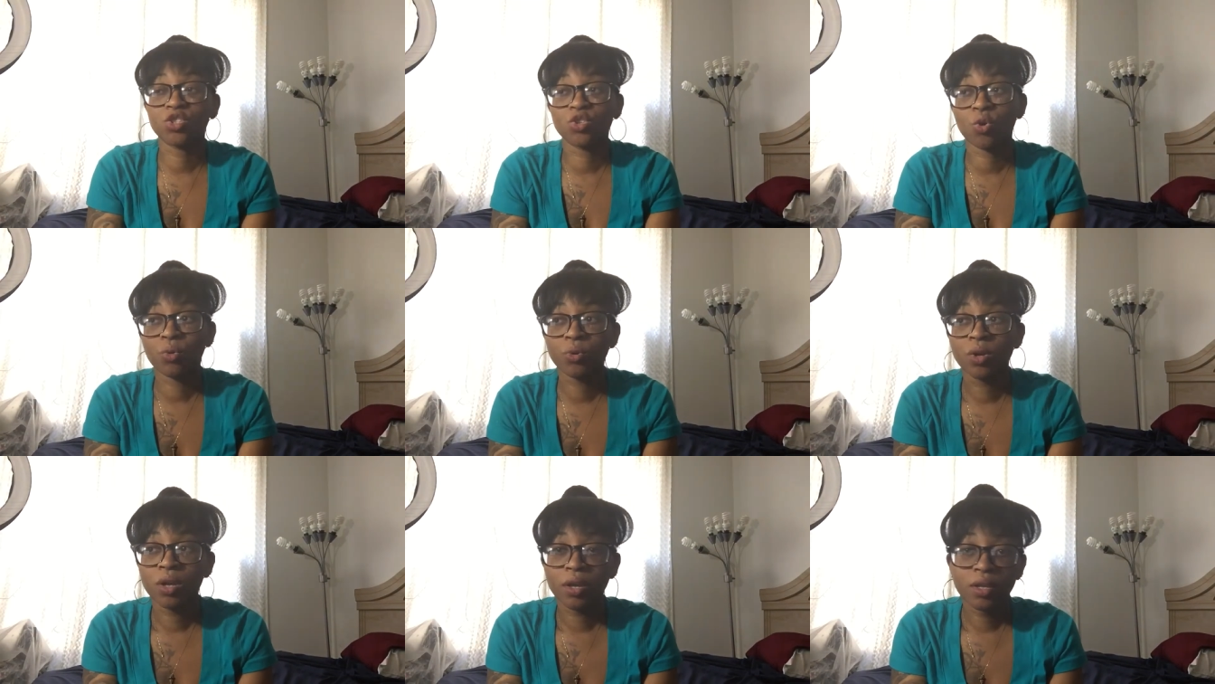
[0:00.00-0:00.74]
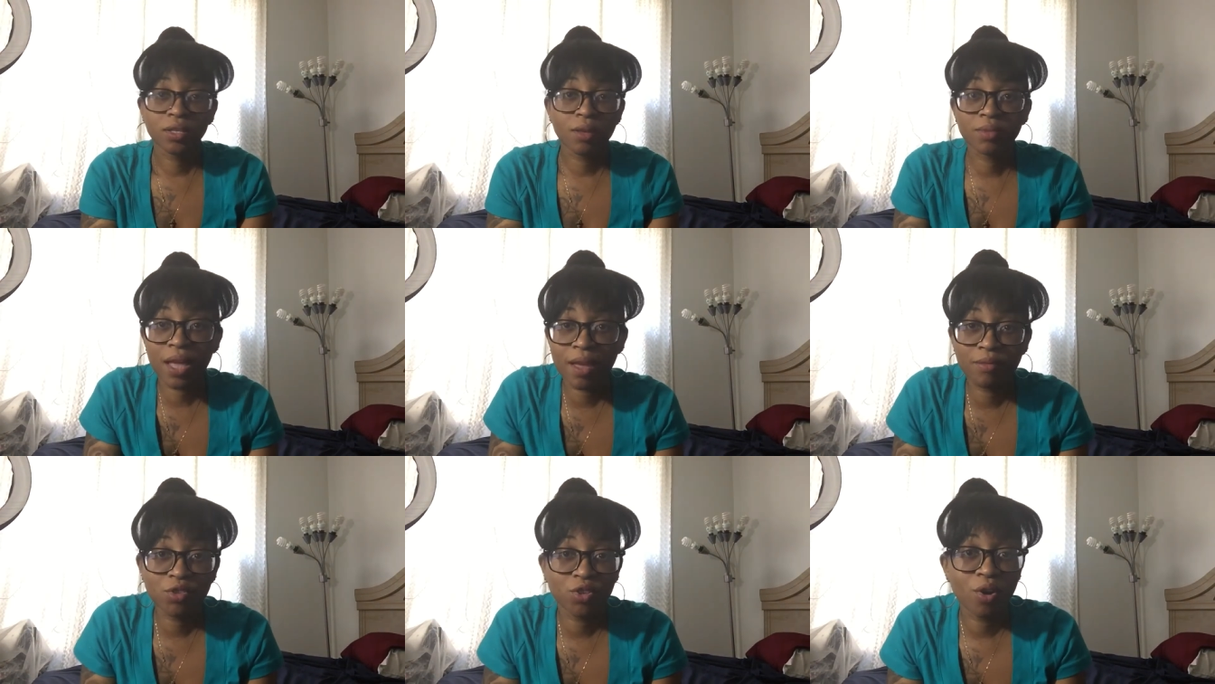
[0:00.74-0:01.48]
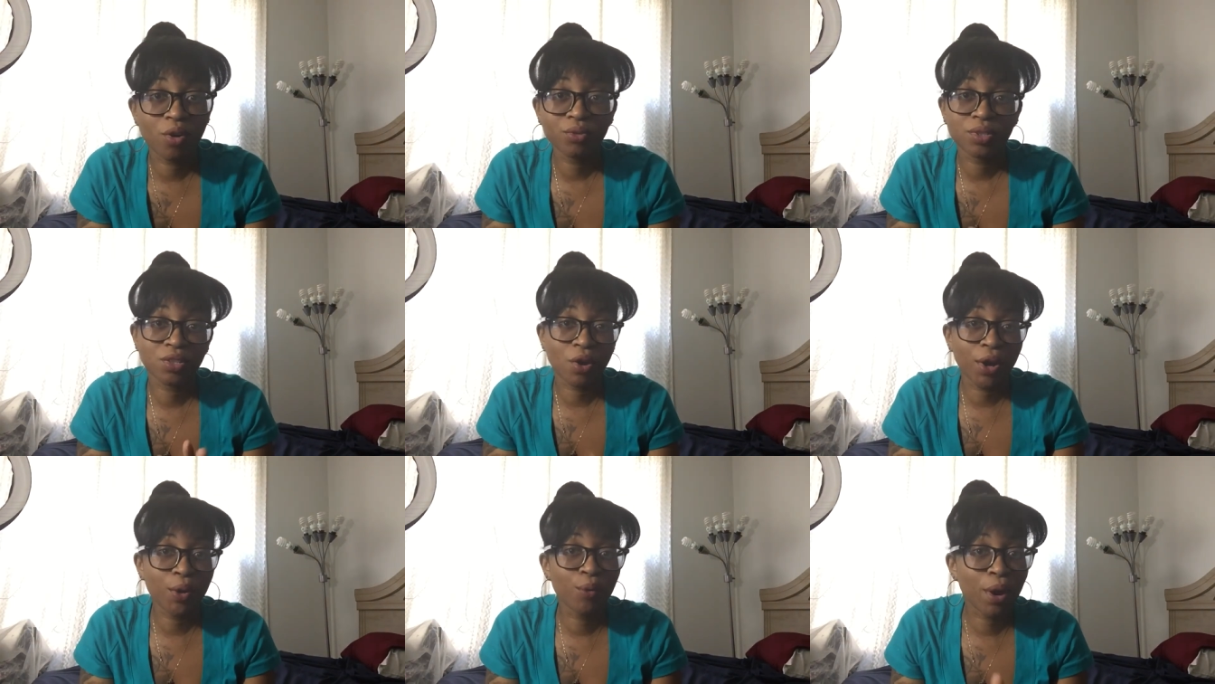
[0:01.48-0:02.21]
So sometimes, you know,
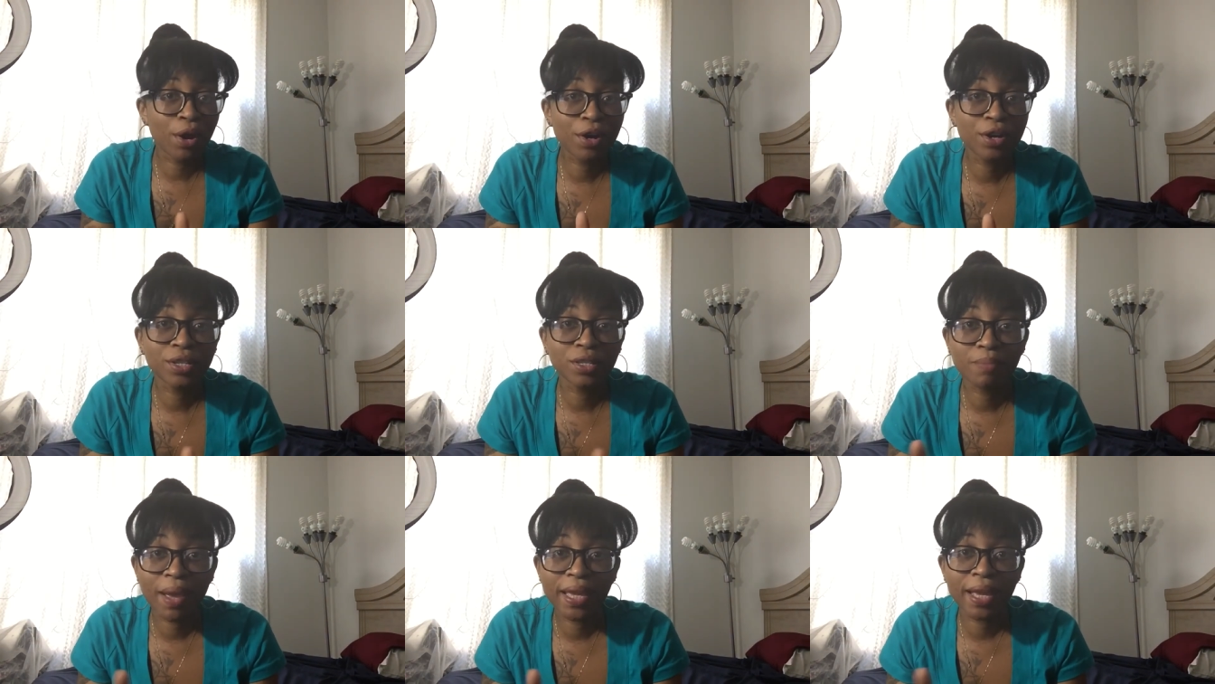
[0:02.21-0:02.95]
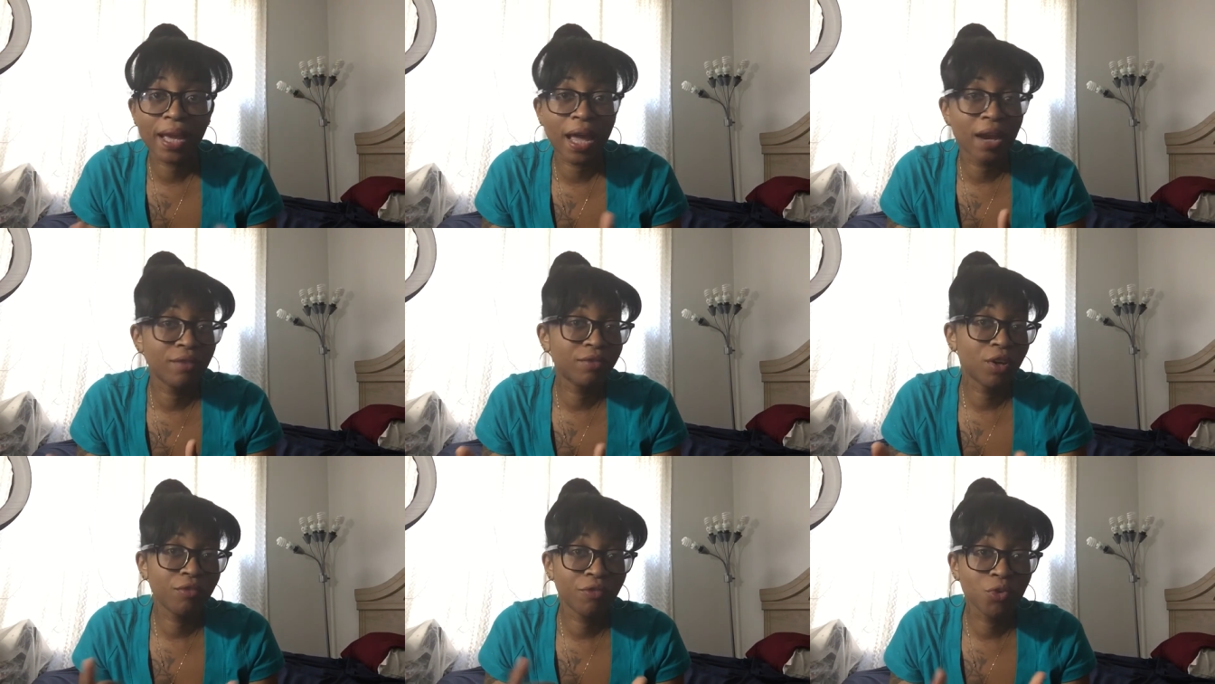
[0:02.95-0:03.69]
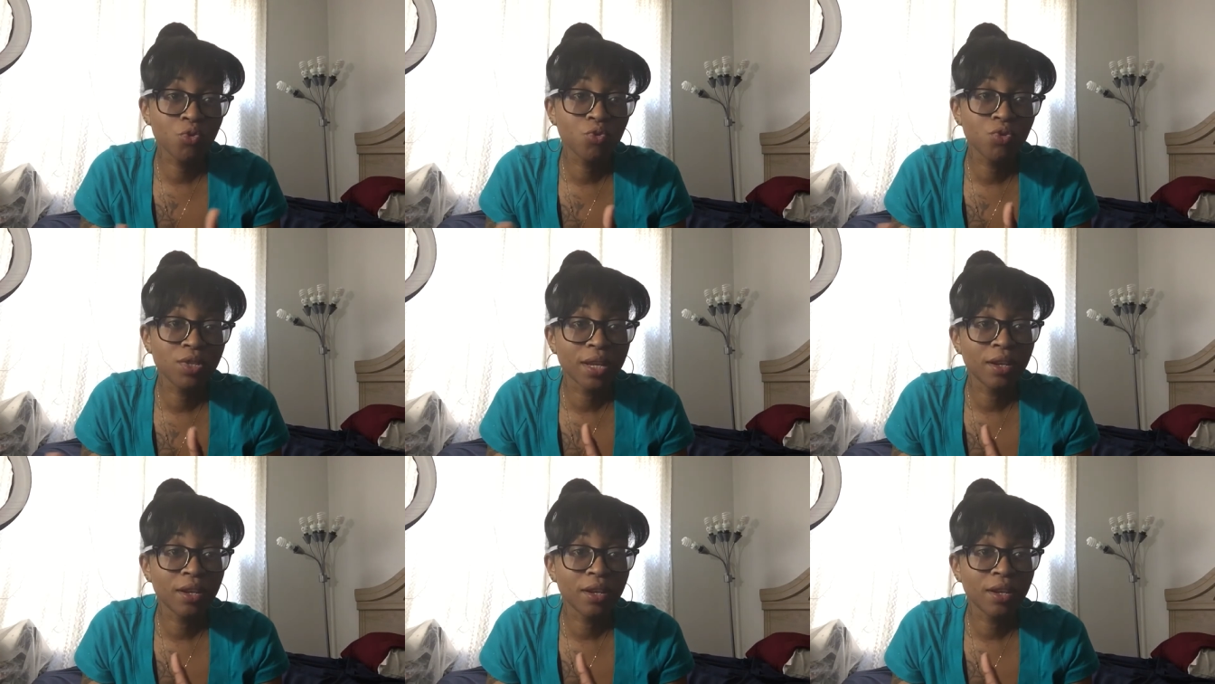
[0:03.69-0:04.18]
certain words might get kind of confused.